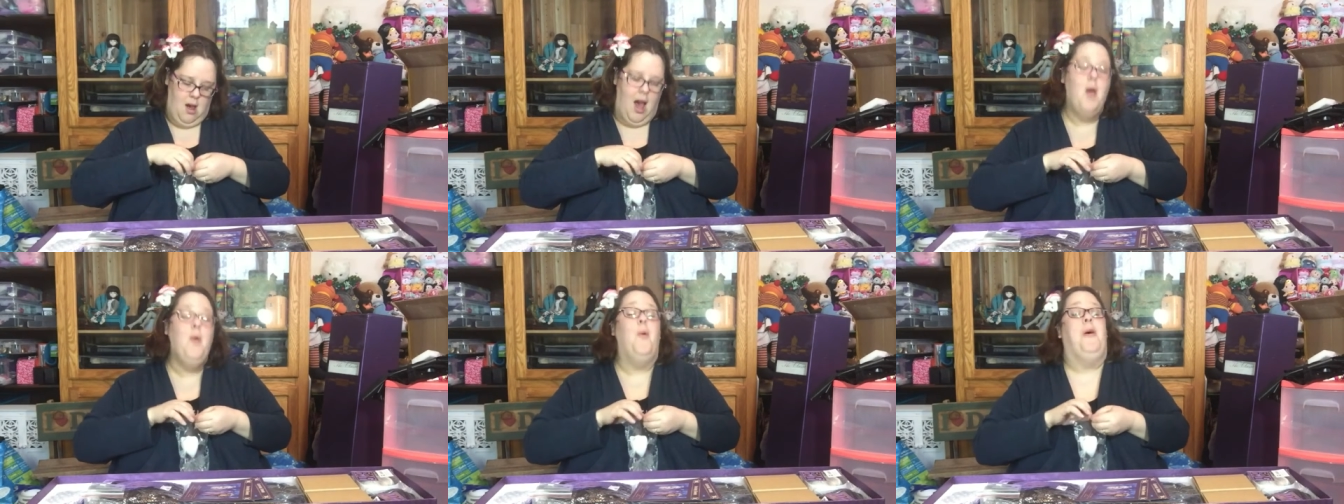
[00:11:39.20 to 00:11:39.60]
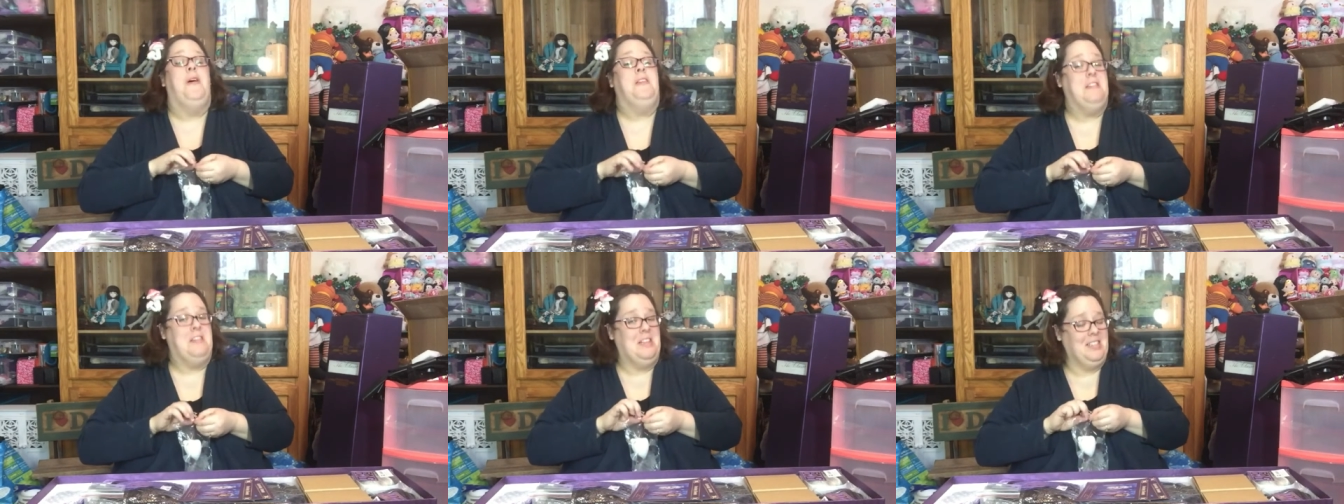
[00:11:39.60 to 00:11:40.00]
I
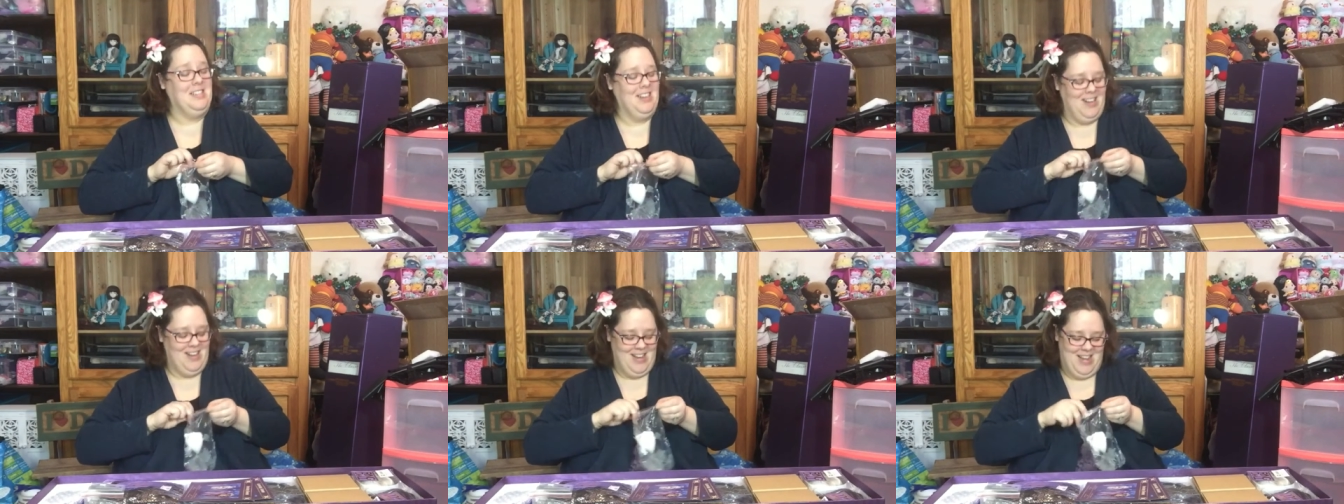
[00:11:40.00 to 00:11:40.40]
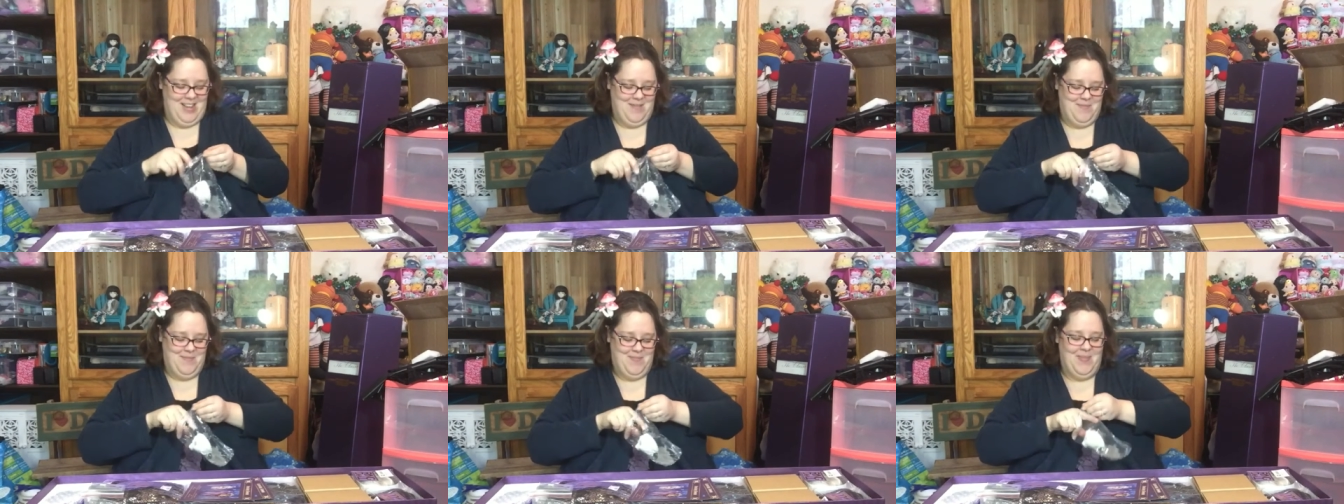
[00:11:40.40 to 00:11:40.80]
wanted this guy,
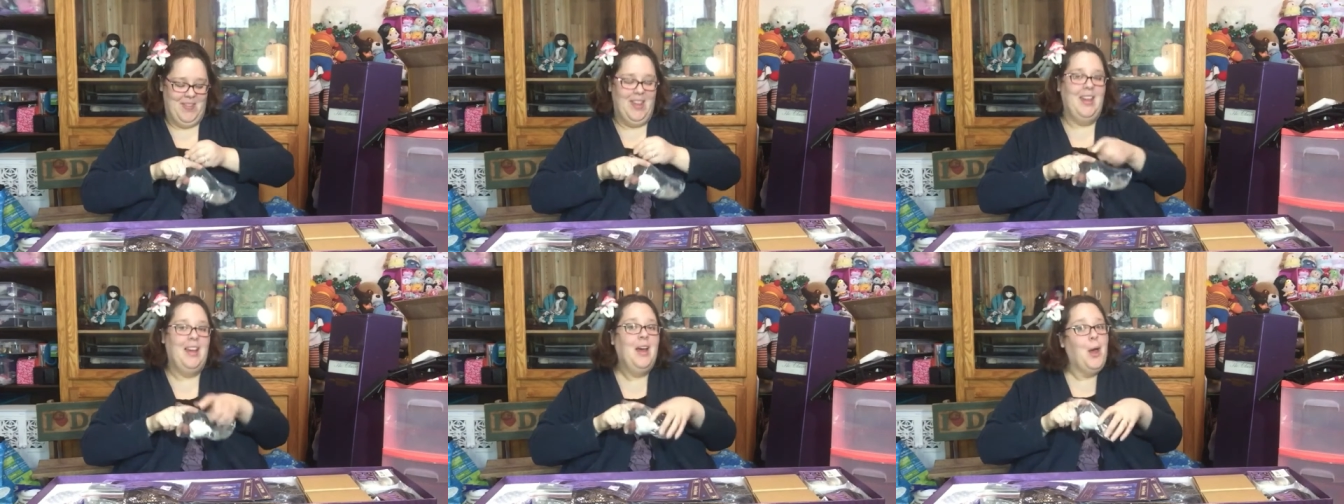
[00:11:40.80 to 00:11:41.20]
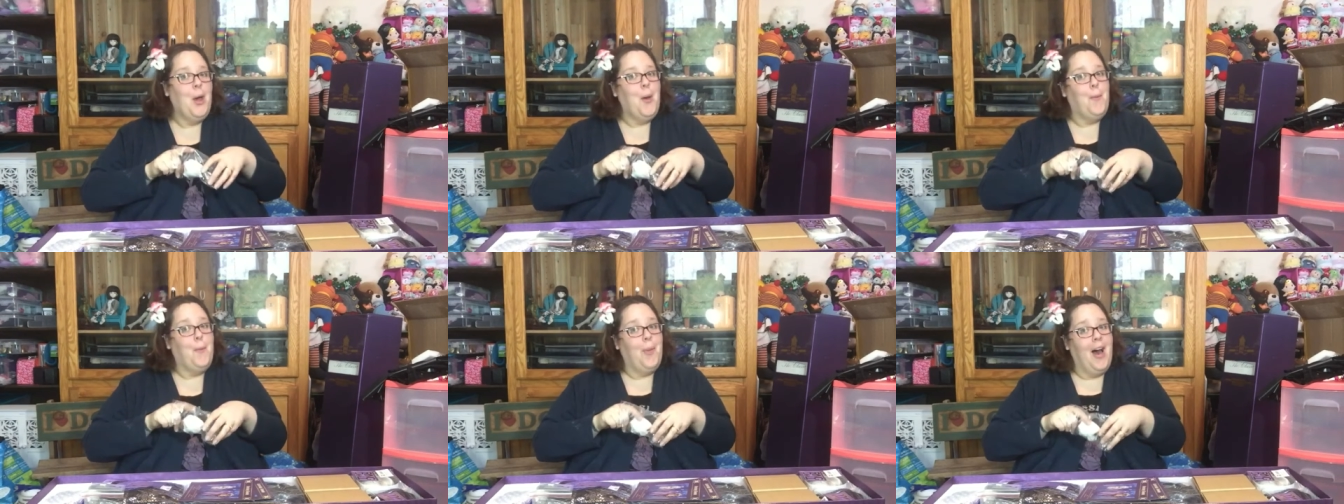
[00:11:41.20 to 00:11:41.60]

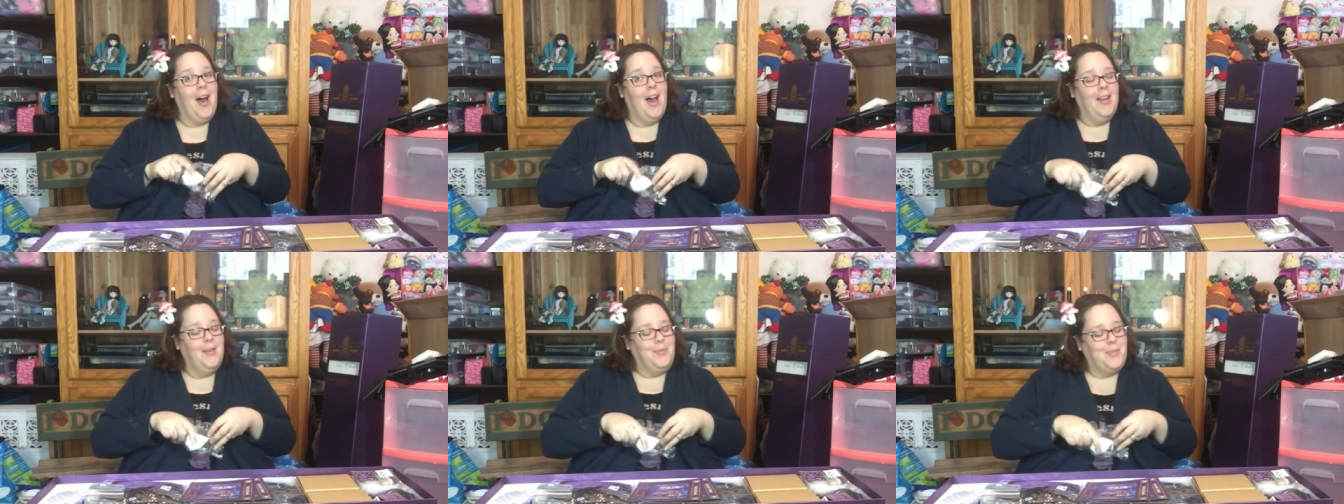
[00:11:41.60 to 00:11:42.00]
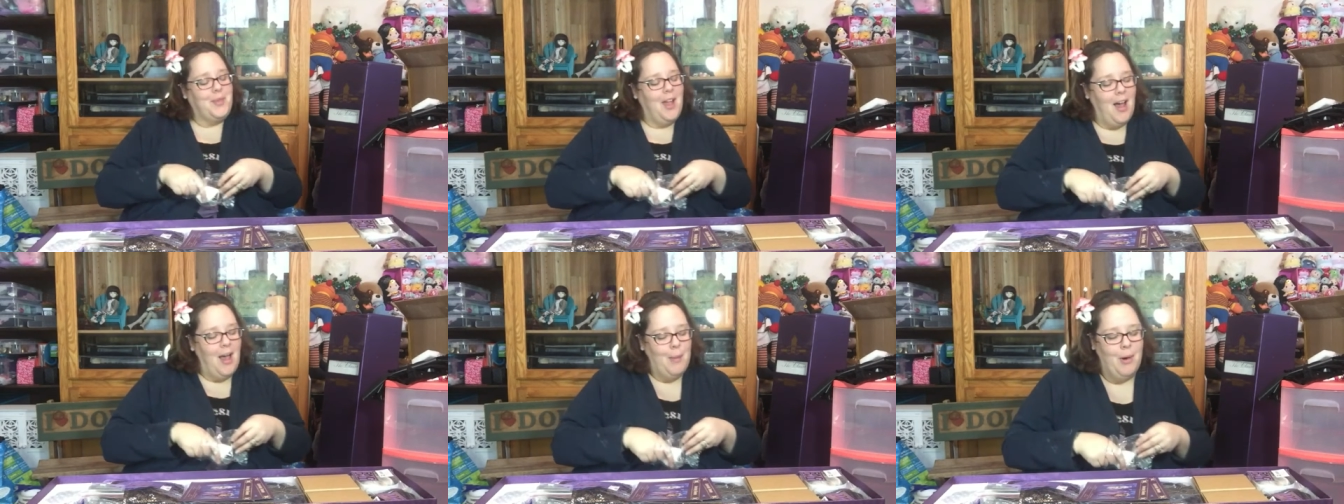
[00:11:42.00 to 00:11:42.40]
but
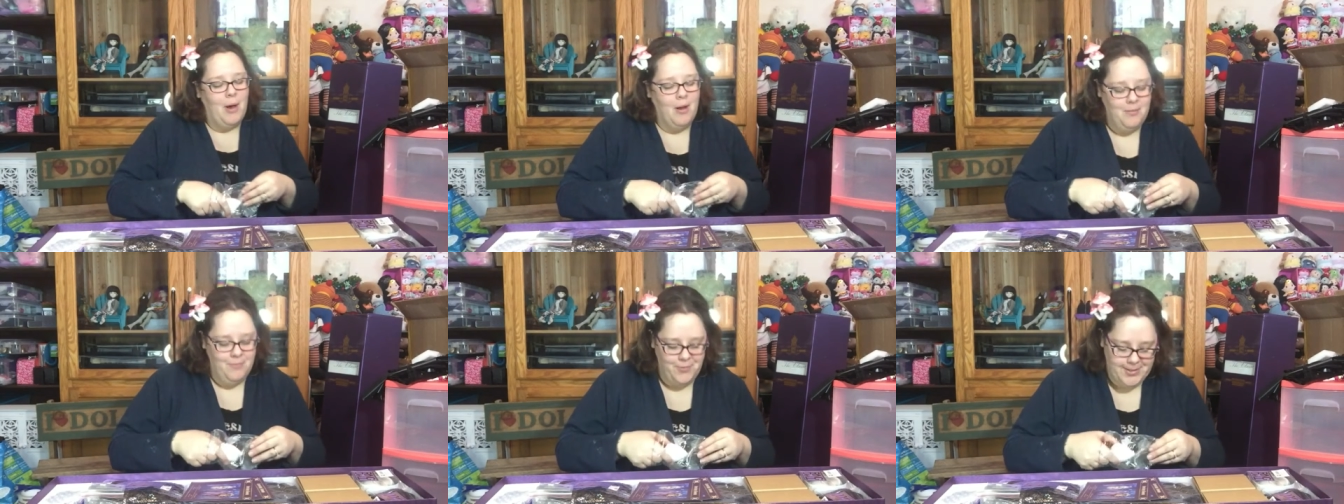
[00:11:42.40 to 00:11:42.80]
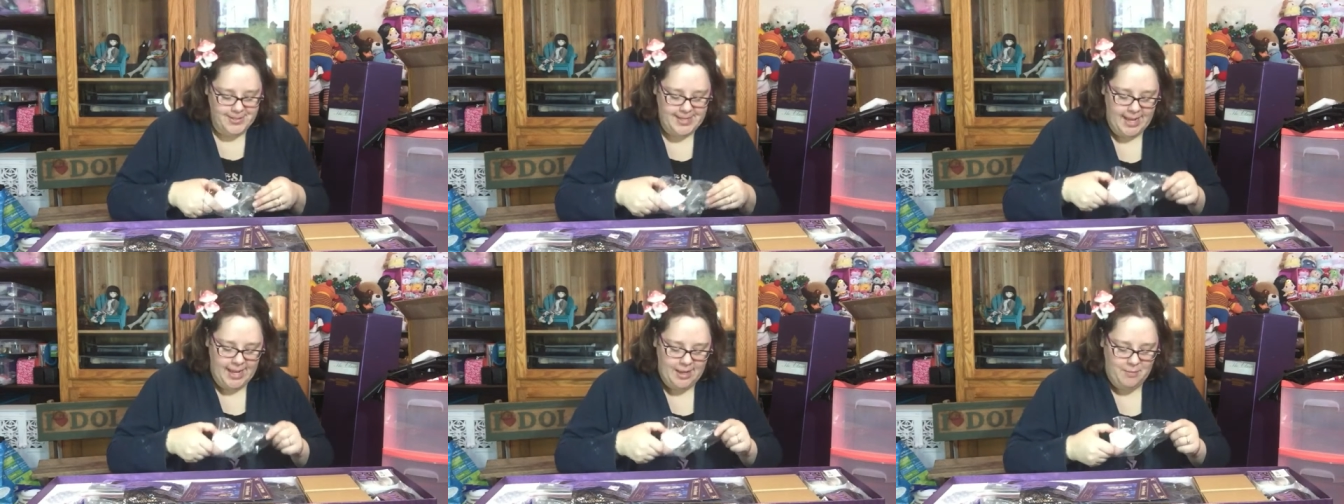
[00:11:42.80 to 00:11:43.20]
I bought him for
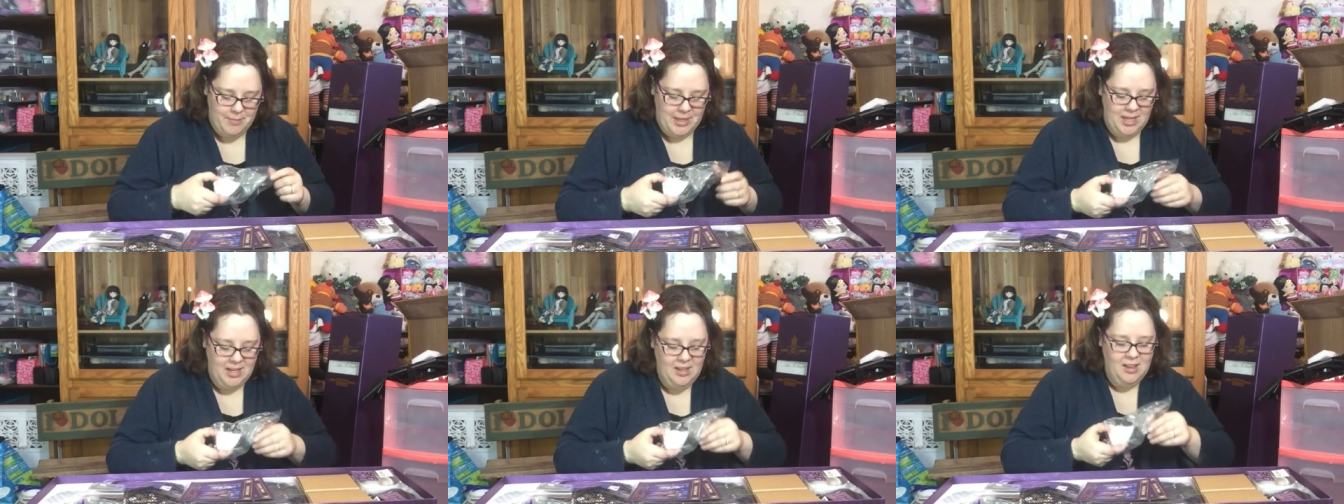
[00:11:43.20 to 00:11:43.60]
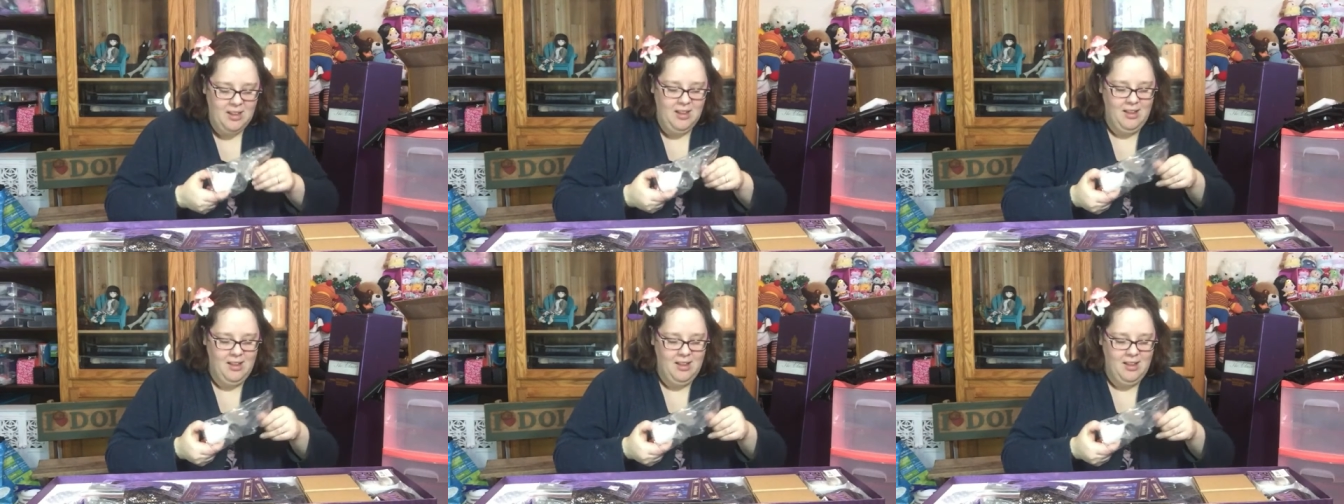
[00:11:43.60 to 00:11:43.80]
Tammy.